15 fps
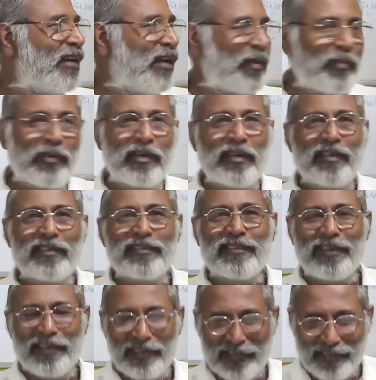happening, it's
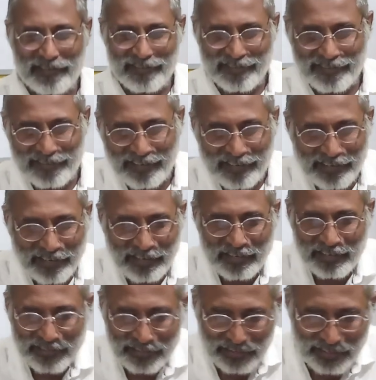raining, it's thundering,
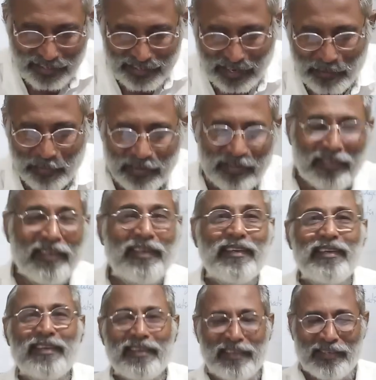so let's
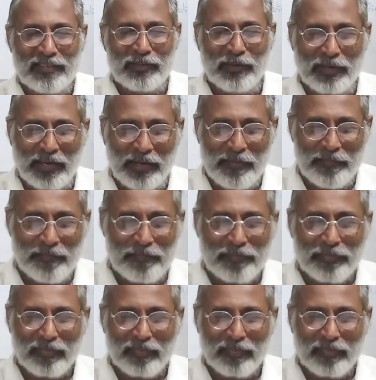have, okay.